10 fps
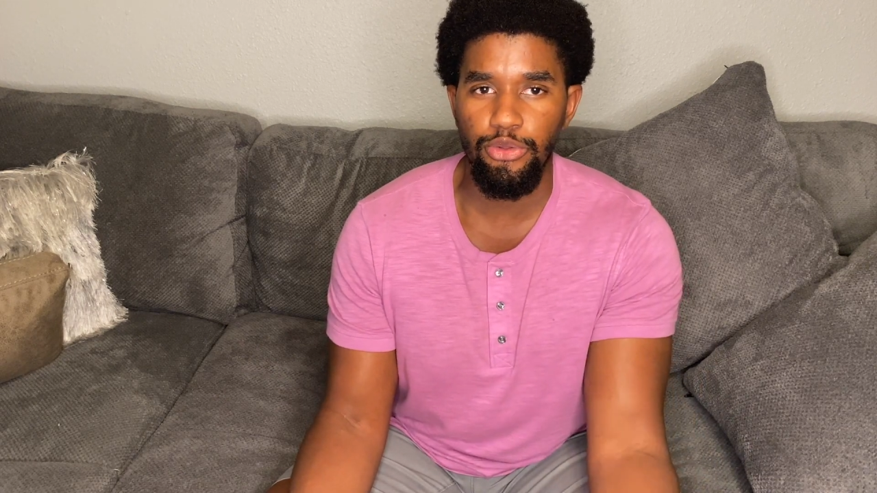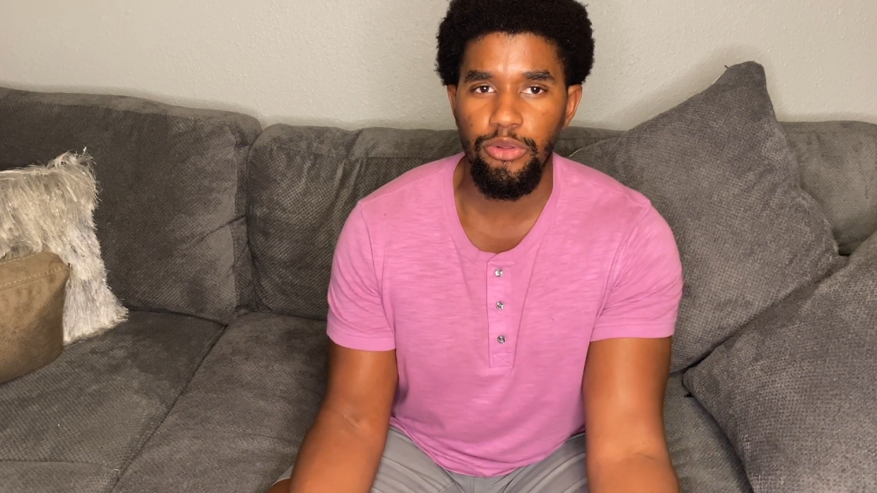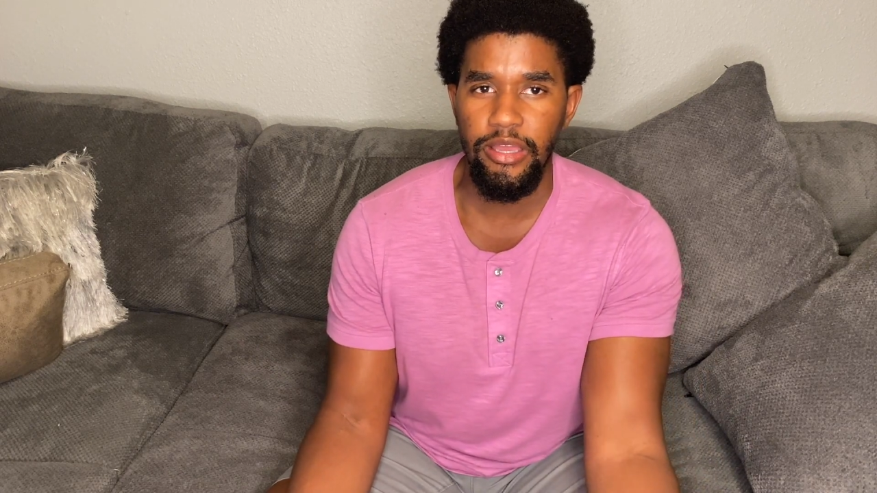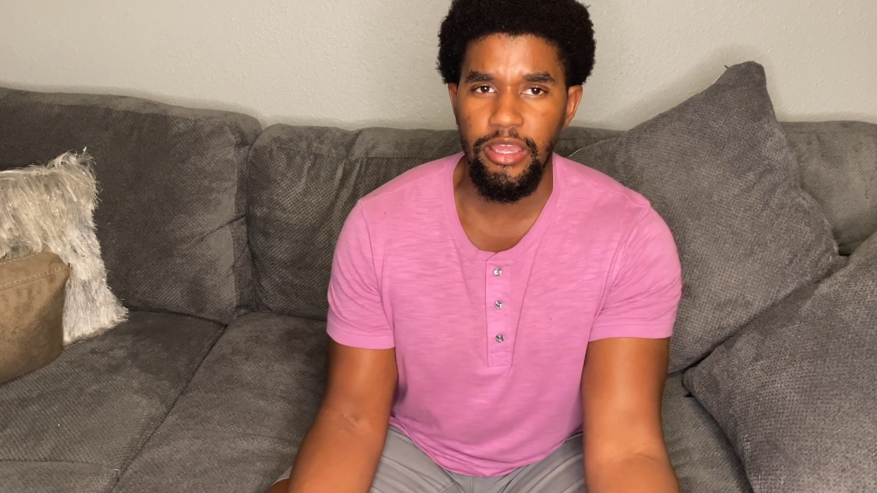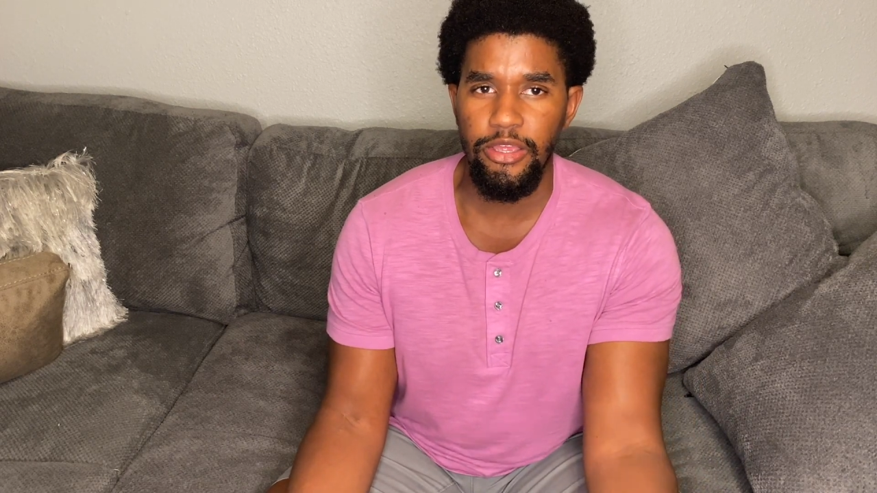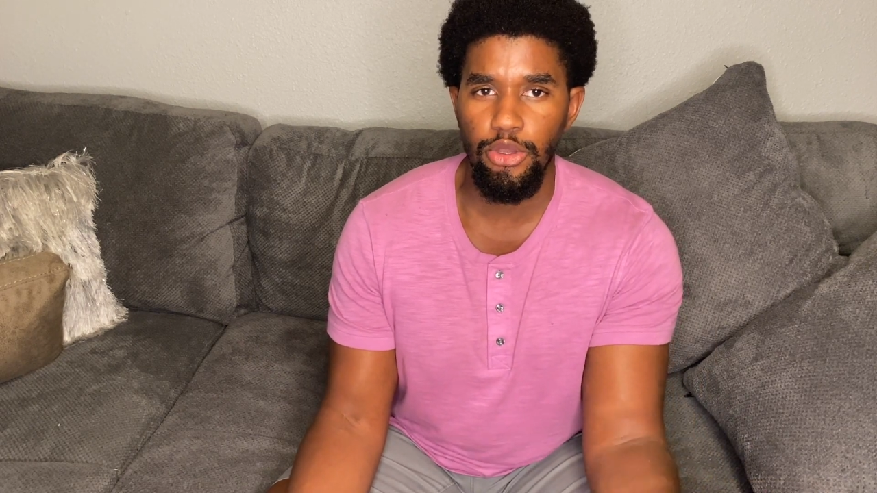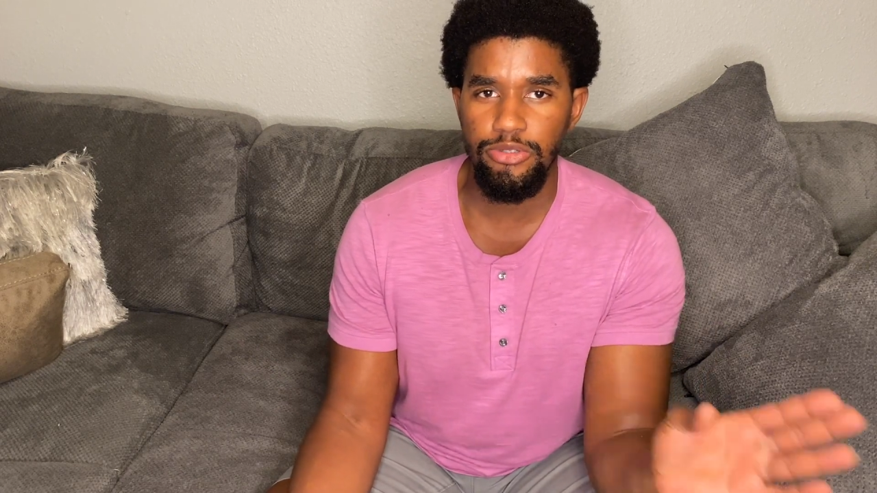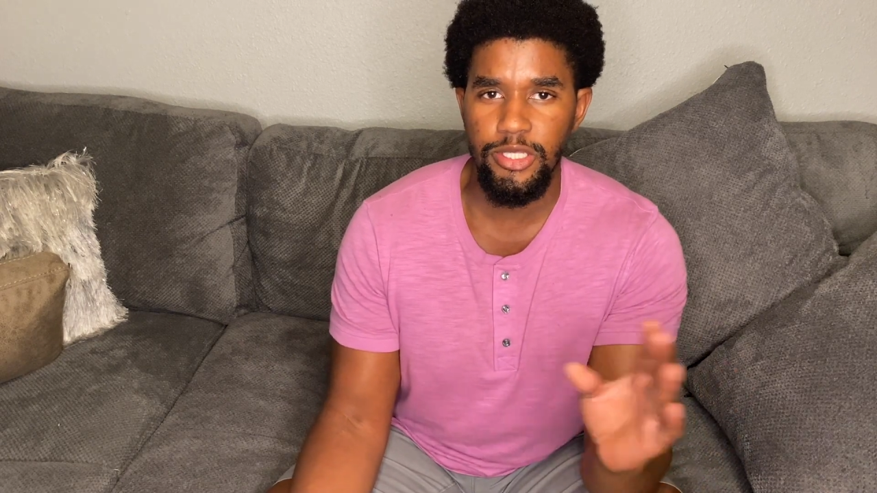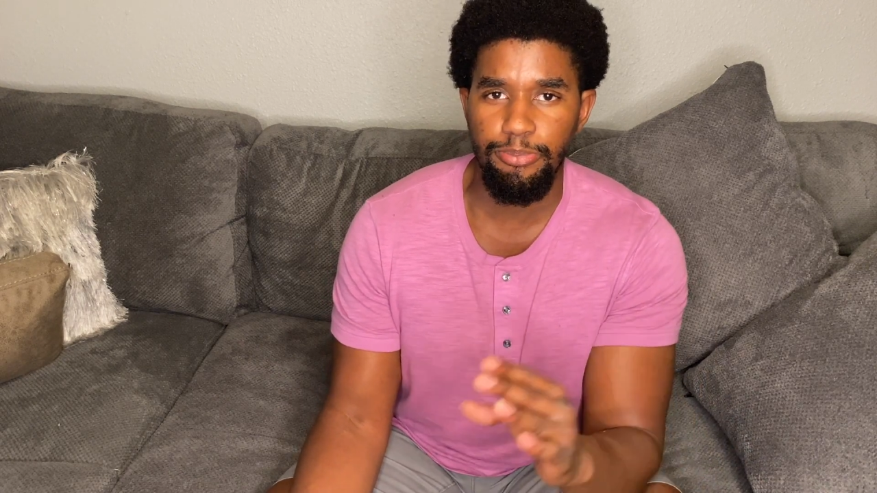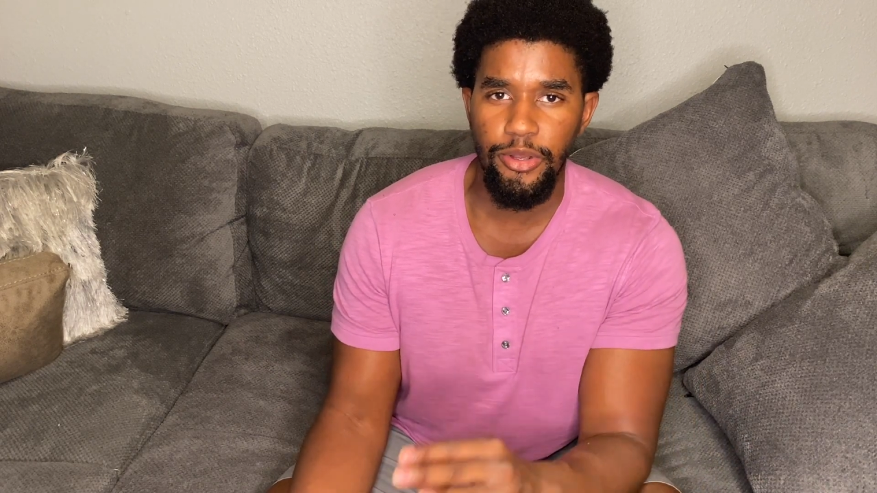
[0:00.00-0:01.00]
through like a
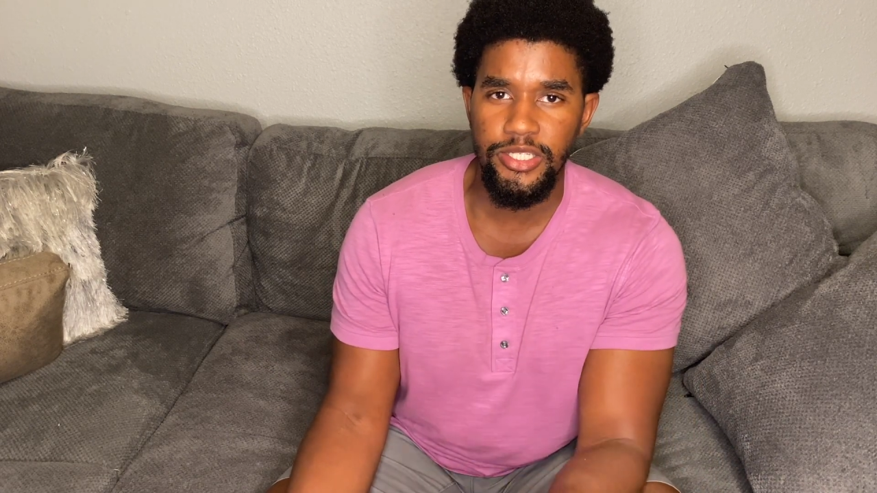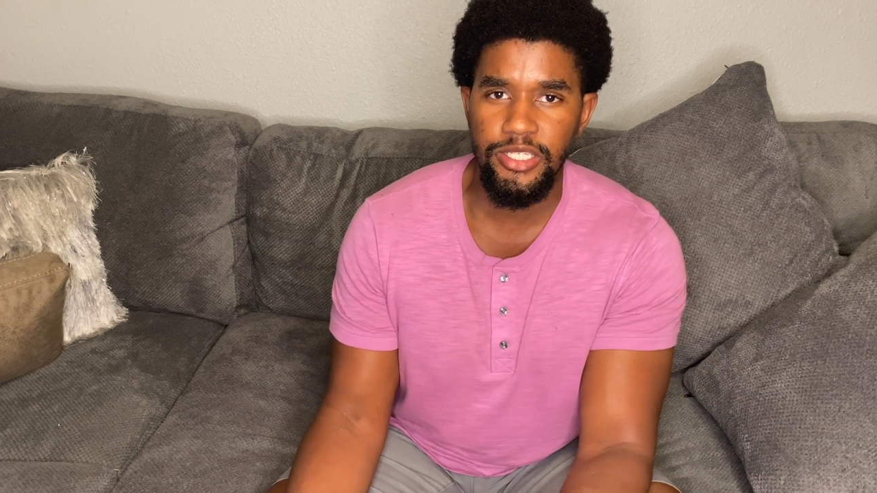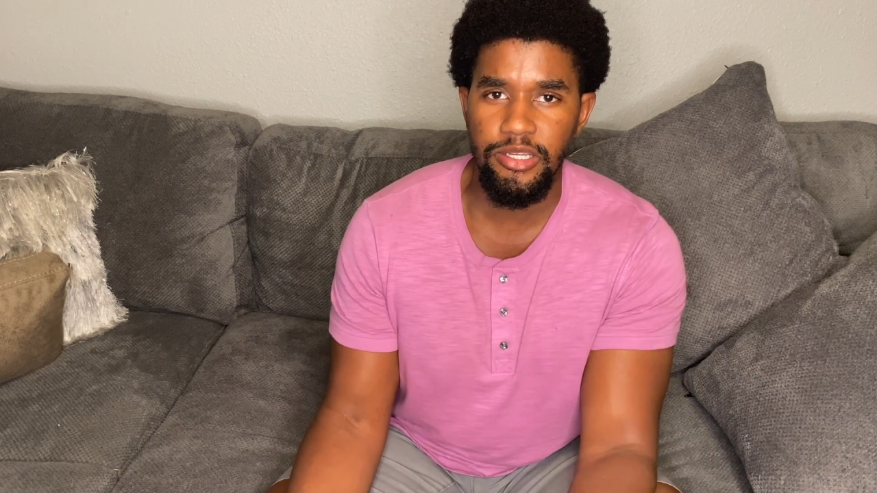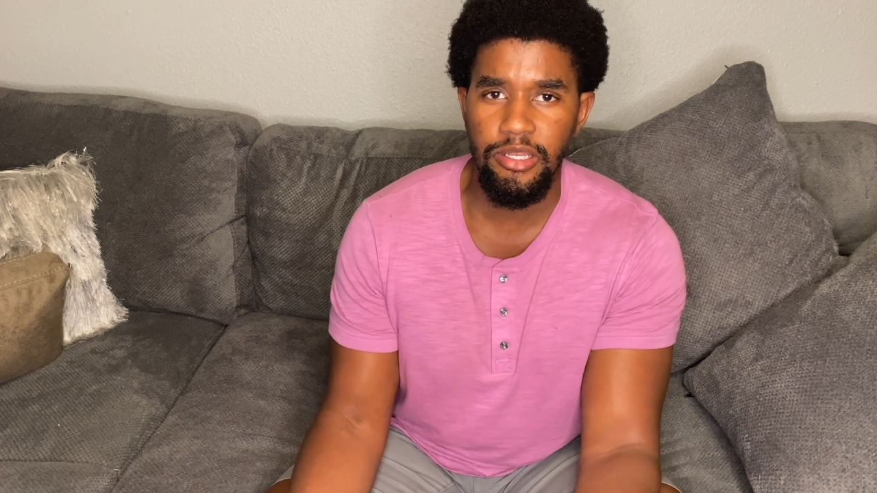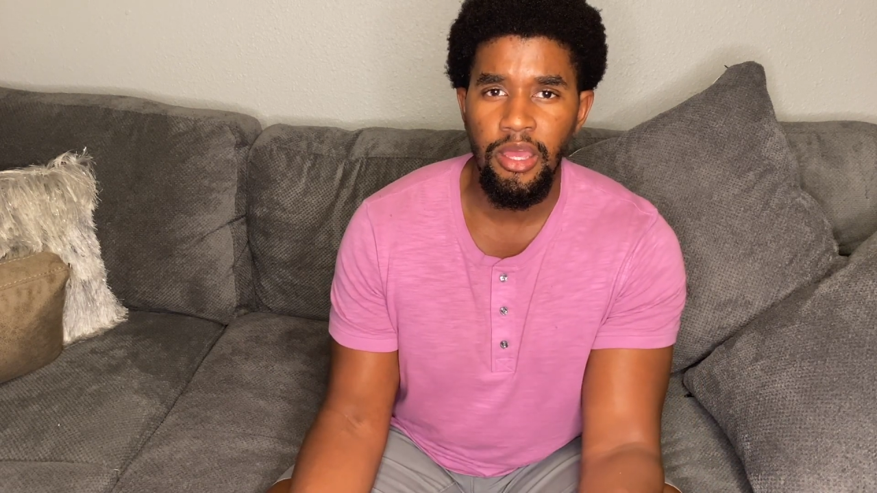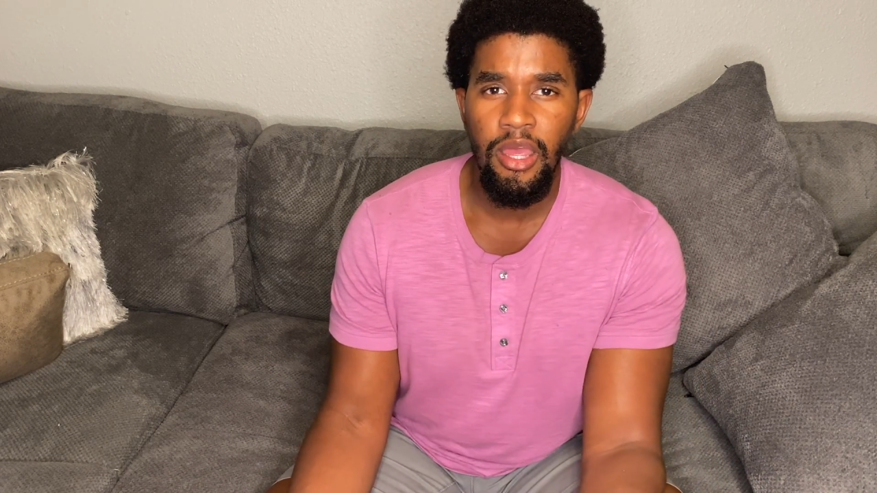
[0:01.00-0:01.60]
huge depression.